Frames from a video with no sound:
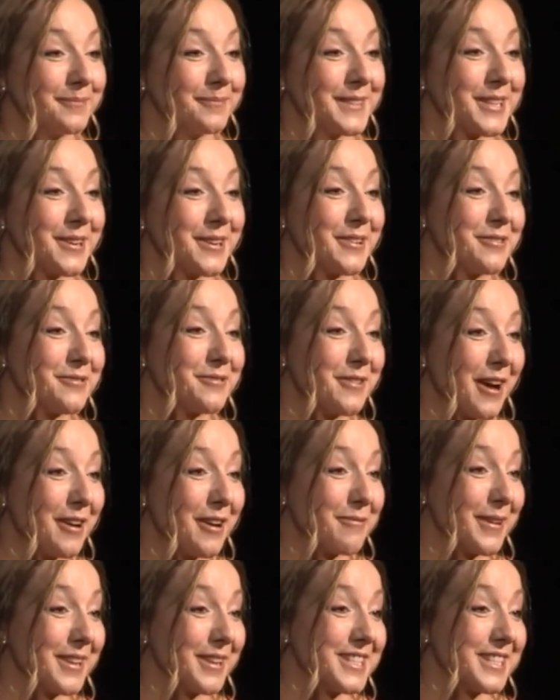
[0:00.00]
So 5
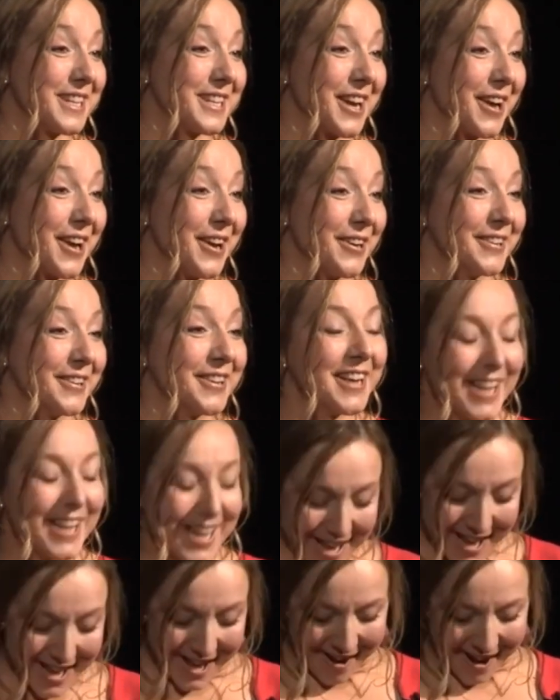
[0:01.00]
months ago,
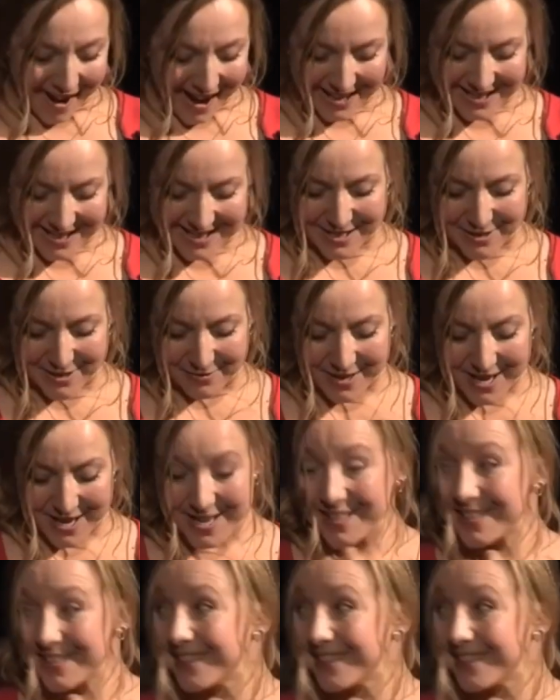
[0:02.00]
I had Sylvie.